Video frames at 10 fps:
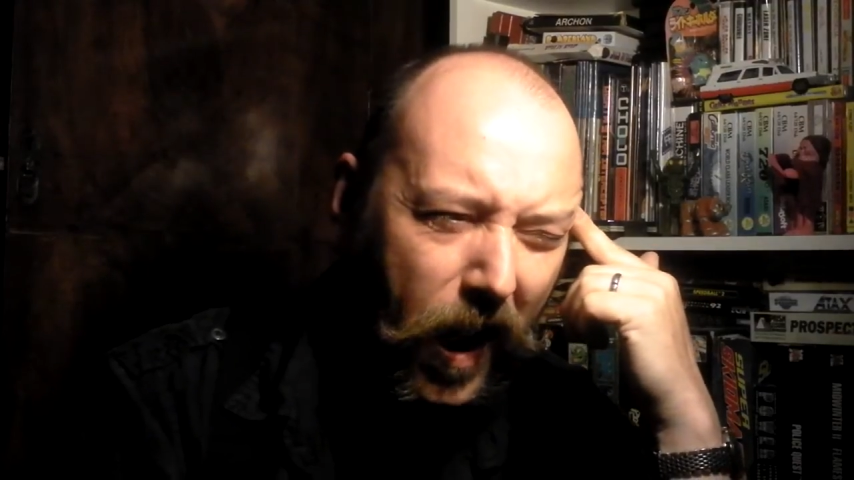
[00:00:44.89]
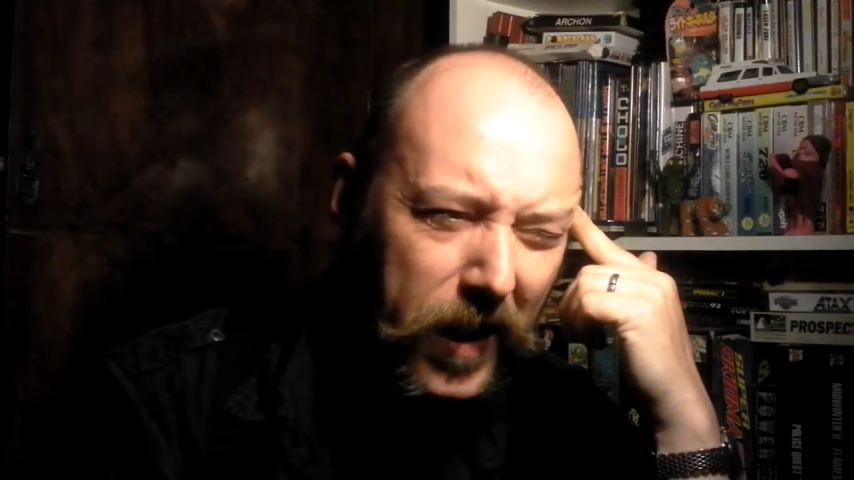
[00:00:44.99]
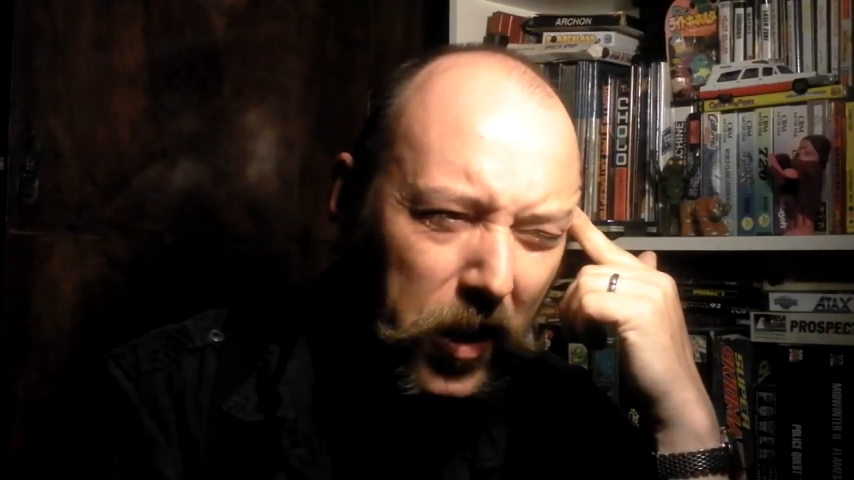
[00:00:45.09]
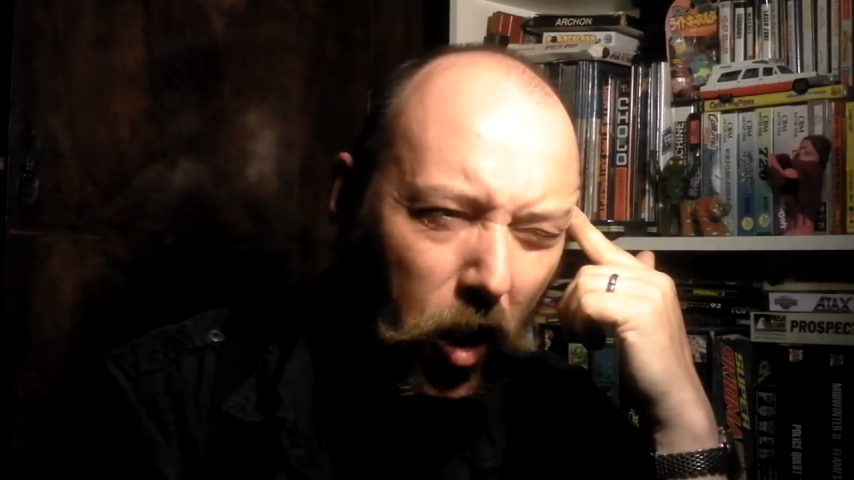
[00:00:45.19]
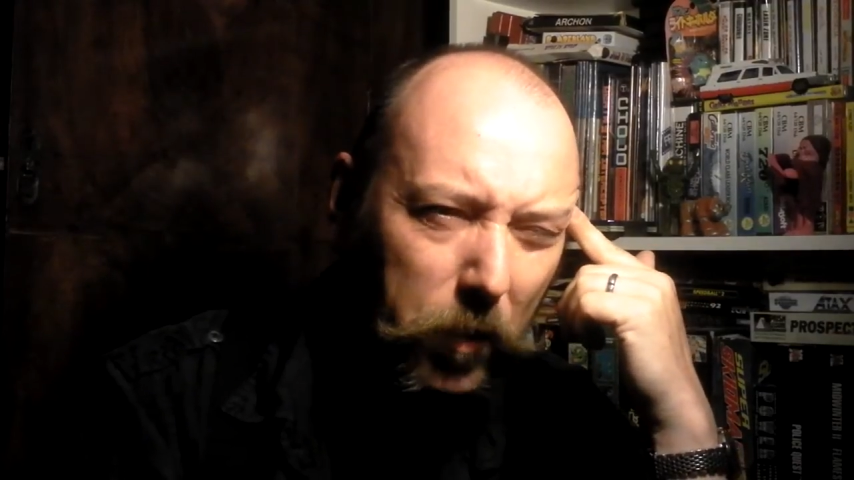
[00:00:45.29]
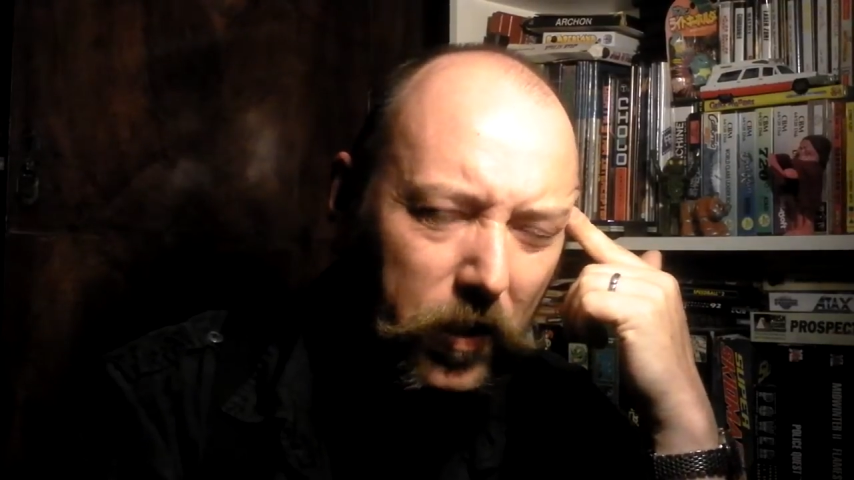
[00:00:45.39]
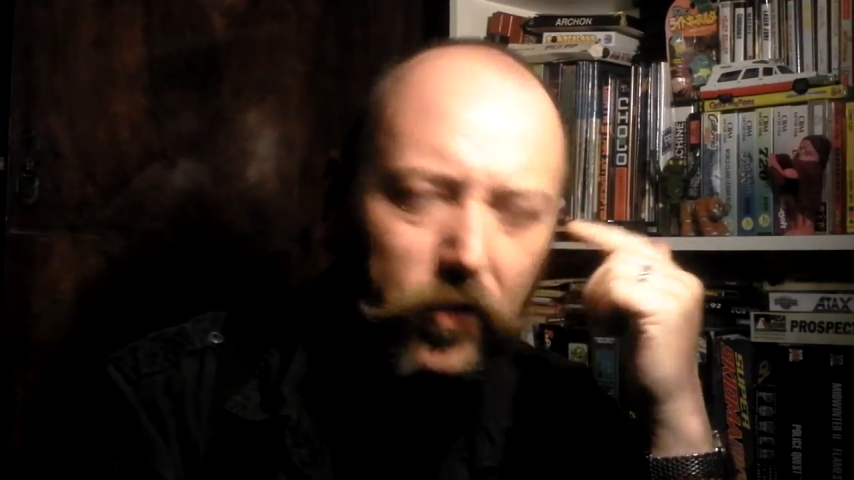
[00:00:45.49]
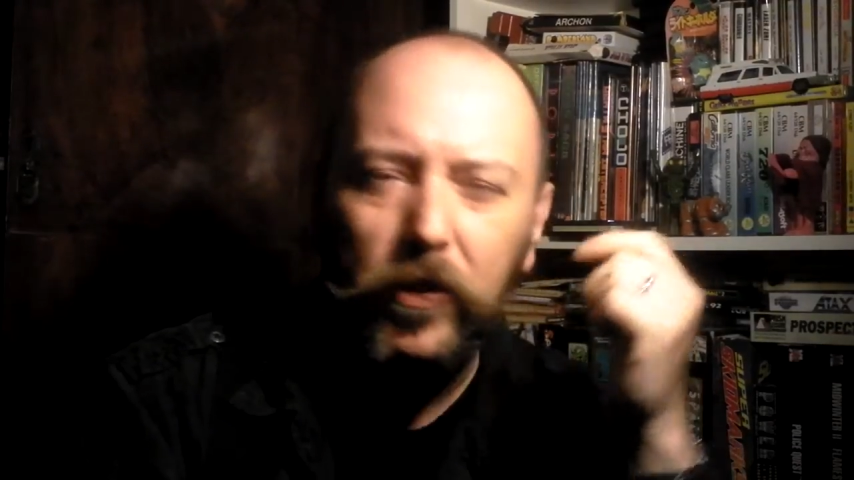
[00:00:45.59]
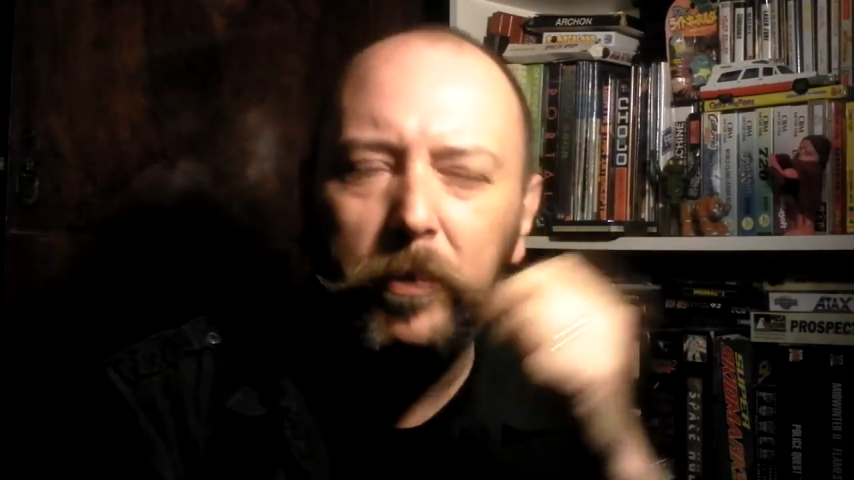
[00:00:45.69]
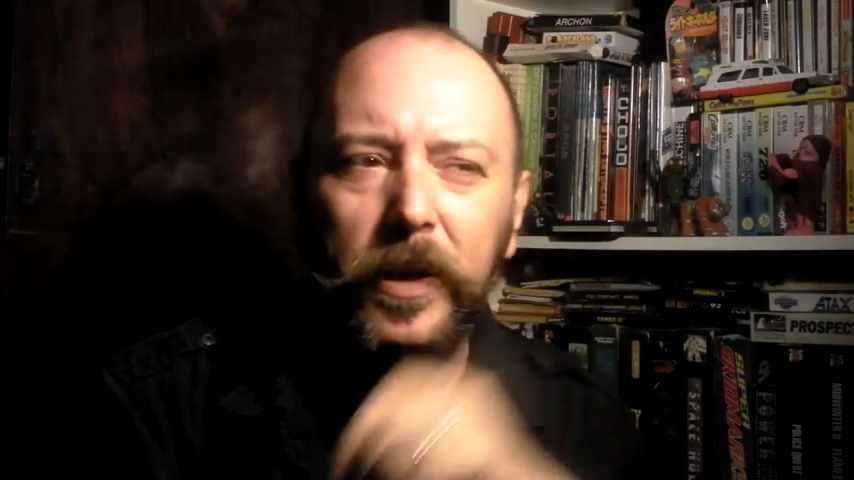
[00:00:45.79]
any comments
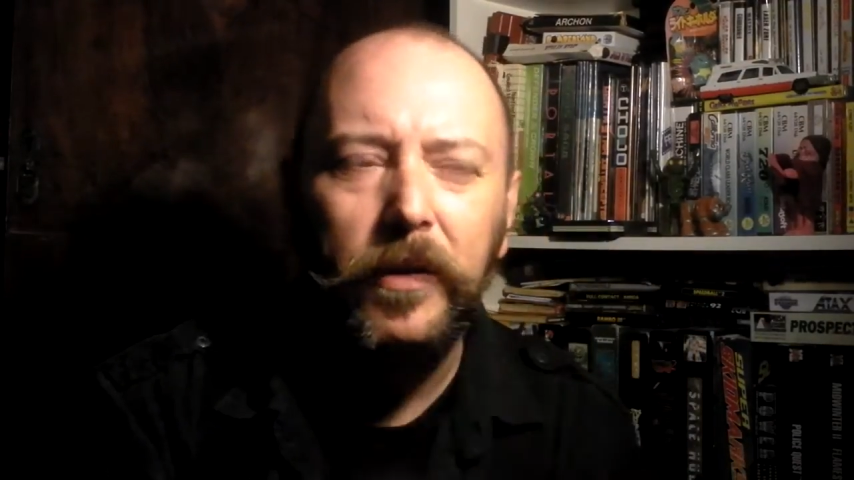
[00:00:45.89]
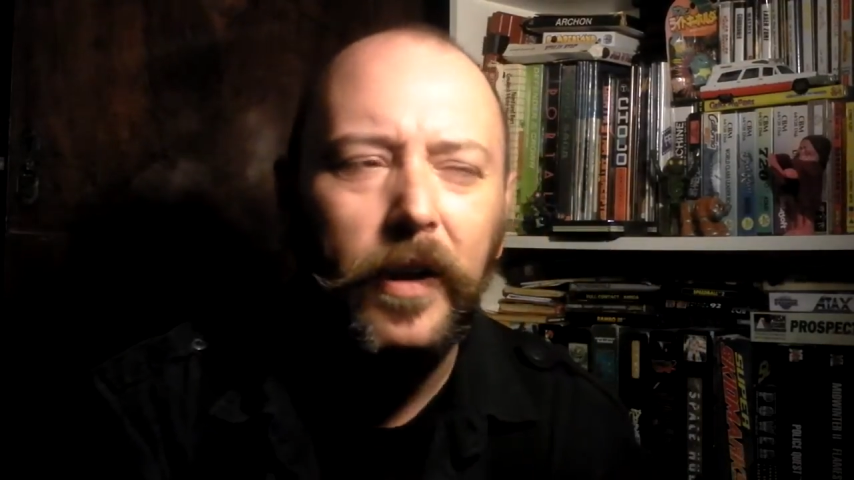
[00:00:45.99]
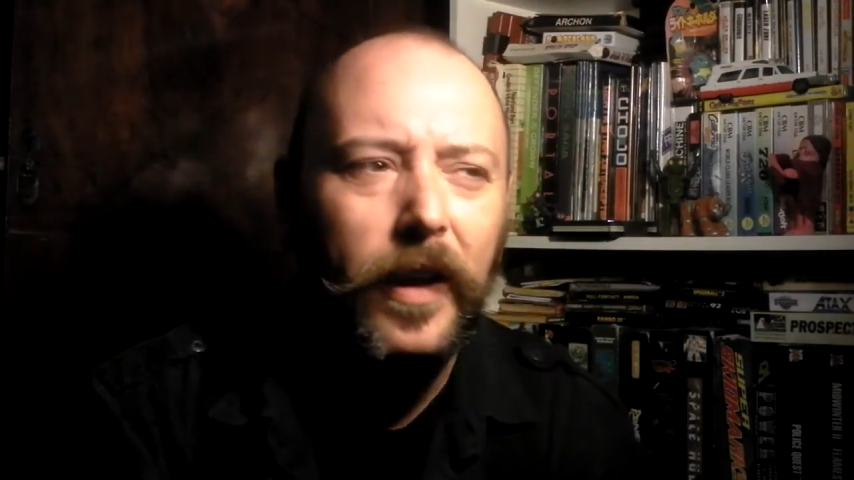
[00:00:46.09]
from you.